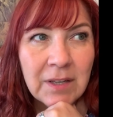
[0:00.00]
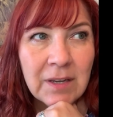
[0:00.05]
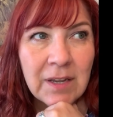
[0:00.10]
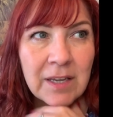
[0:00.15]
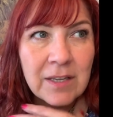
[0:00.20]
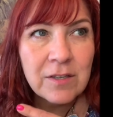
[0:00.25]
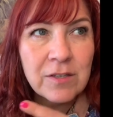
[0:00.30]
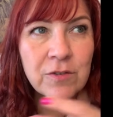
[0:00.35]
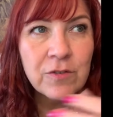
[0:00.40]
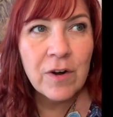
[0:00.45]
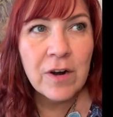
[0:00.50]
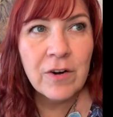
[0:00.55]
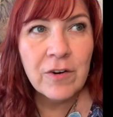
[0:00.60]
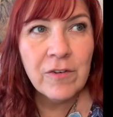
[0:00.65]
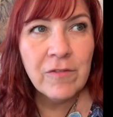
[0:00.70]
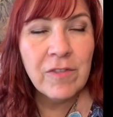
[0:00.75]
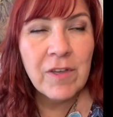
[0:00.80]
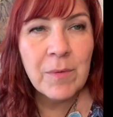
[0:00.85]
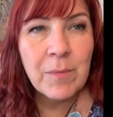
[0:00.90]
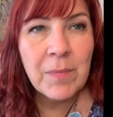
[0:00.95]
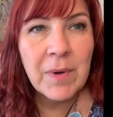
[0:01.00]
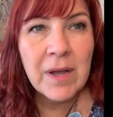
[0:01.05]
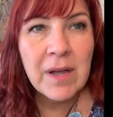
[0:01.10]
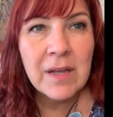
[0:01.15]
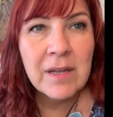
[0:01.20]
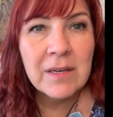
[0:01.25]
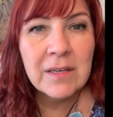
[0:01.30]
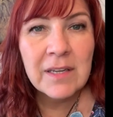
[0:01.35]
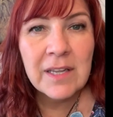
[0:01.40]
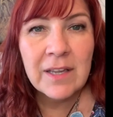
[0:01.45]
stronger. If that
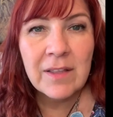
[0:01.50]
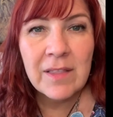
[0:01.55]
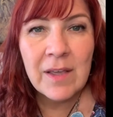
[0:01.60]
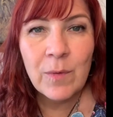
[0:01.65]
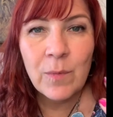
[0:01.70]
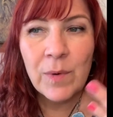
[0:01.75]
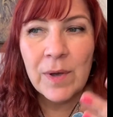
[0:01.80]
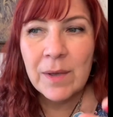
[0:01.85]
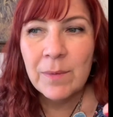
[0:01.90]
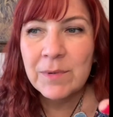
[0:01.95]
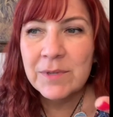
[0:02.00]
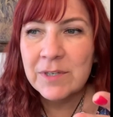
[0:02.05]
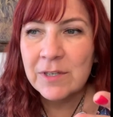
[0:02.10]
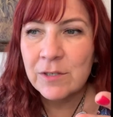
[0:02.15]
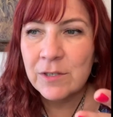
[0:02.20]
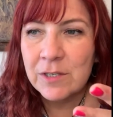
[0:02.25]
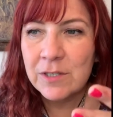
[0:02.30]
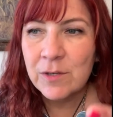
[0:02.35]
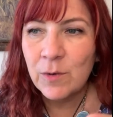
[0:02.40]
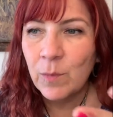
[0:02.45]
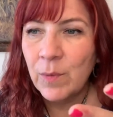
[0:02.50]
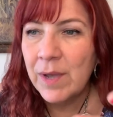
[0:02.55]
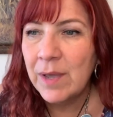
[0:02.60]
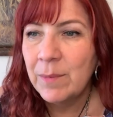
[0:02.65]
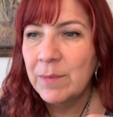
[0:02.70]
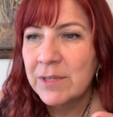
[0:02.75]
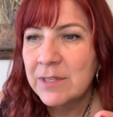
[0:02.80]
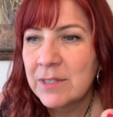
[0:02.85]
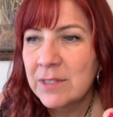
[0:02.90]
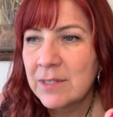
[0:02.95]
bond, like that web, isn't just a
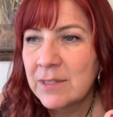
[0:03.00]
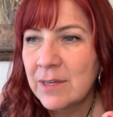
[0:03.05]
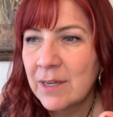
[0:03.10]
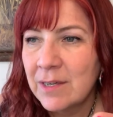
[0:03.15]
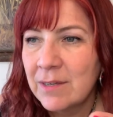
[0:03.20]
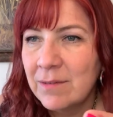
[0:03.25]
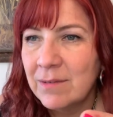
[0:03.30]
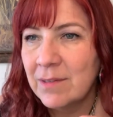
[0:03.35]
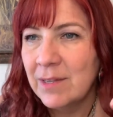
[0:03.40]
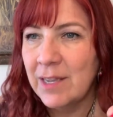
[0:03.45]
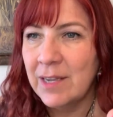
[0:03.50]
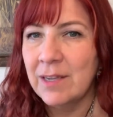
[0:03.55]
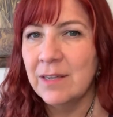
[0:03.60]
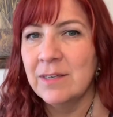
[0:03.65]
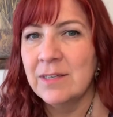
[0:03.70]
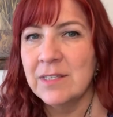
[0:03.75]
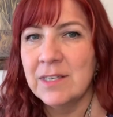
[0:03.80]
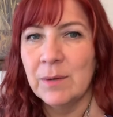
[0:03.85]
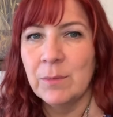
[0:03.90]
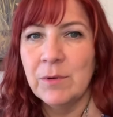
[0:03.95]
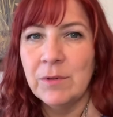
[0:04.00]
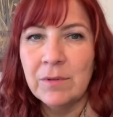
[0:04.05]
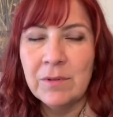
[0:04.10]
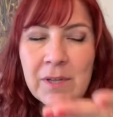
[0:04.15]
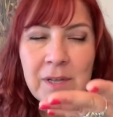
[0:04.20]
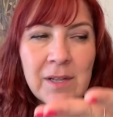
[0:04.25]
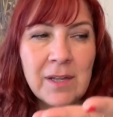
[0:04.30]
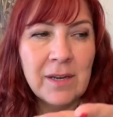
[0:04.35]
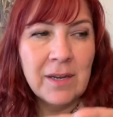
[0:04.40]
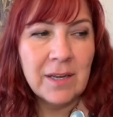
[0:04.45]
web; it's like a double
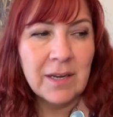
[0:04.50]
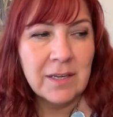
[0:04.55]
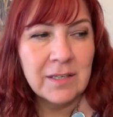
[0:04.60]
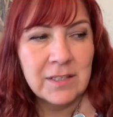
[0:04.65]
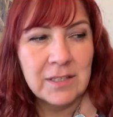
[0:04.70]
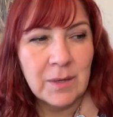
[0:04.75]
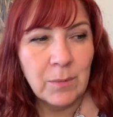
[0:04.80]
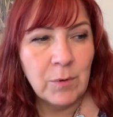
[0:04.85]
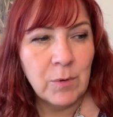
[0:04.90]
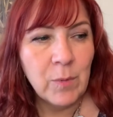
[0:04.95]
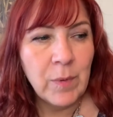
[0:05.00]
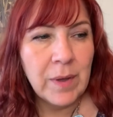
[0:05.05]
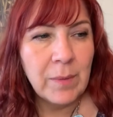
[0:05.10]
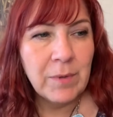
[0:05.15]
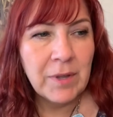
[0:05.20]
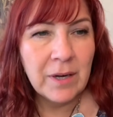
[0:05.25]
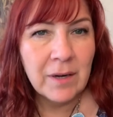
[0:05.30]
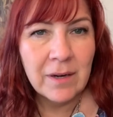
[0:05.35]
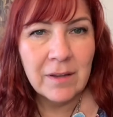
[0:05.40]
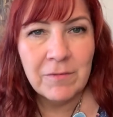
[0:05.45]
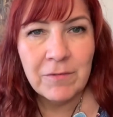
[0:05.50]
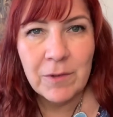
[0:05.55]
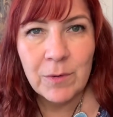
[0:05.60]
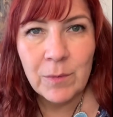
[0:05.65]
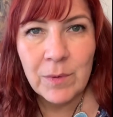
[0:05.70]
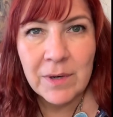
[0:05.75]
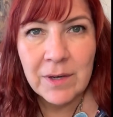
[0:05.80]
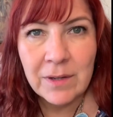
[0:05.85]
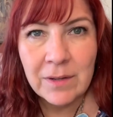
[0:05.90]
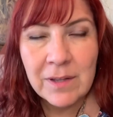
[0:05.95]
webbing, if you
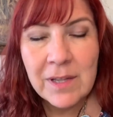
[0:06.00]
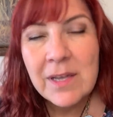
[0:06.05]
will.